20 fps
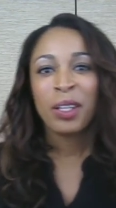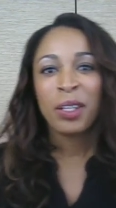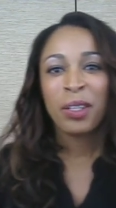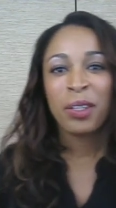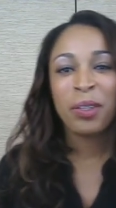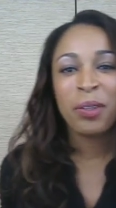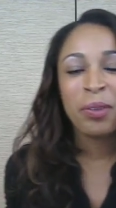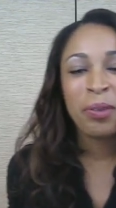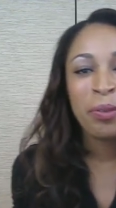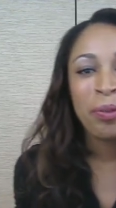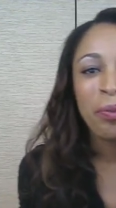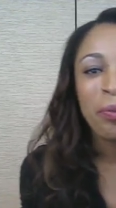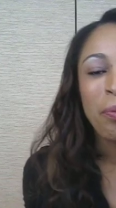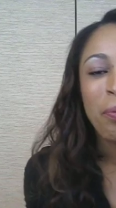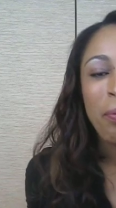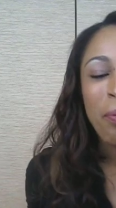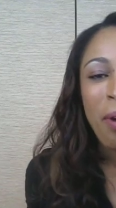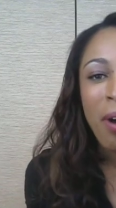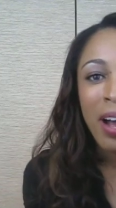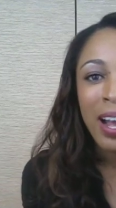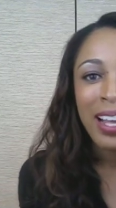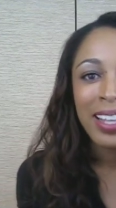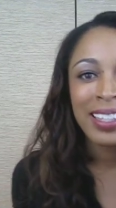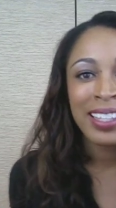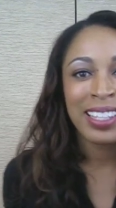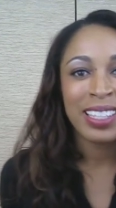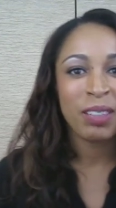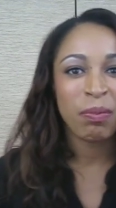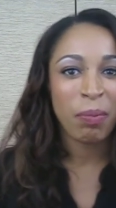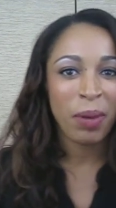you want
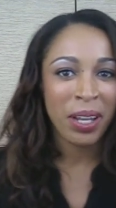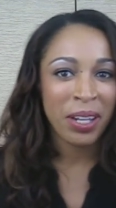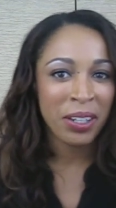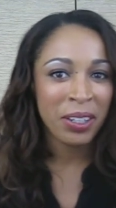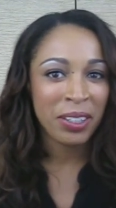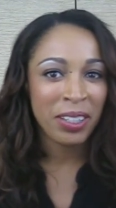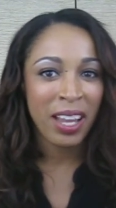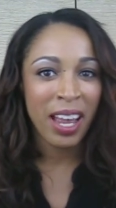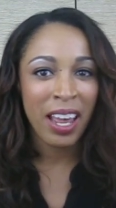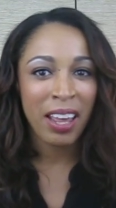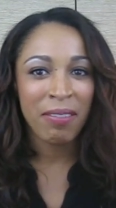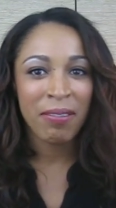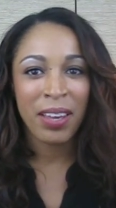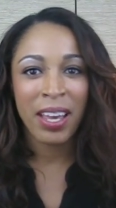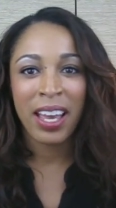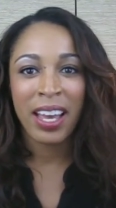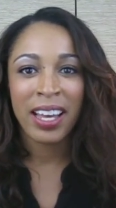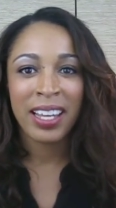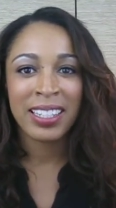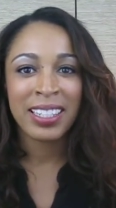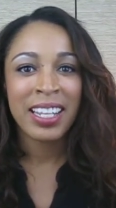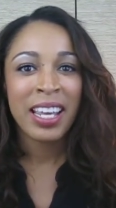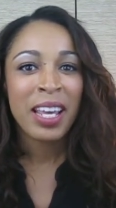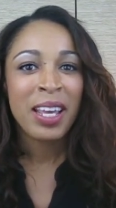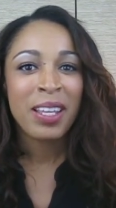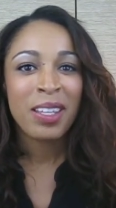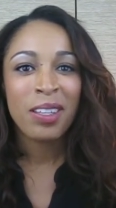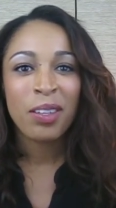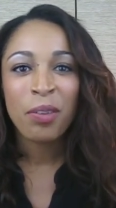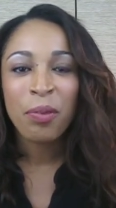this better life and
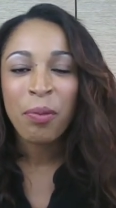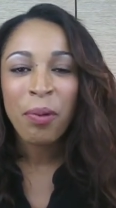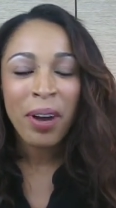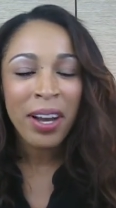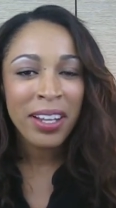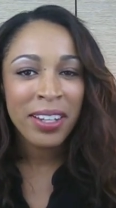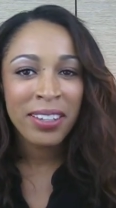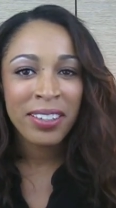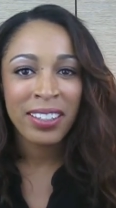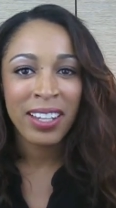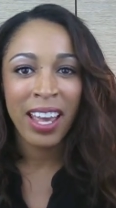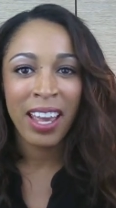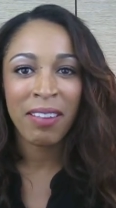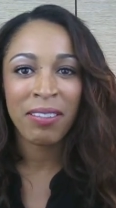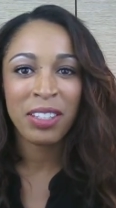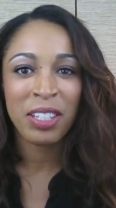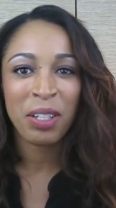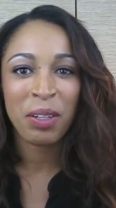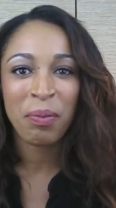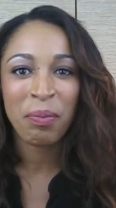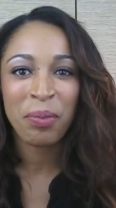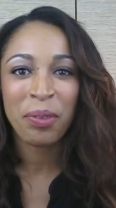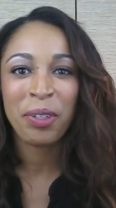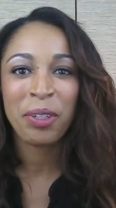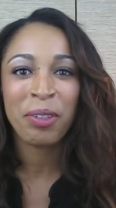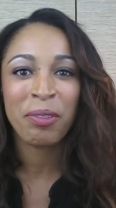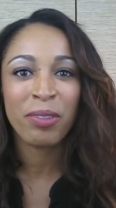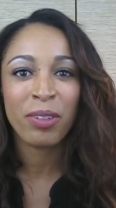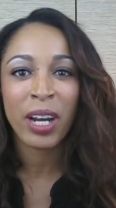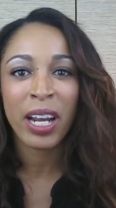you want your life to
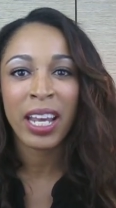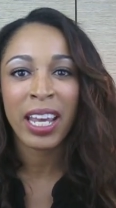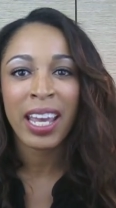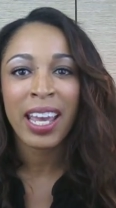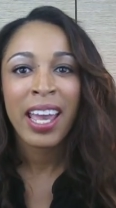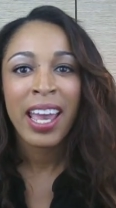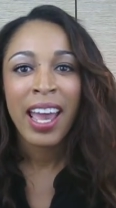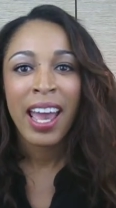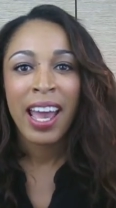improve, right?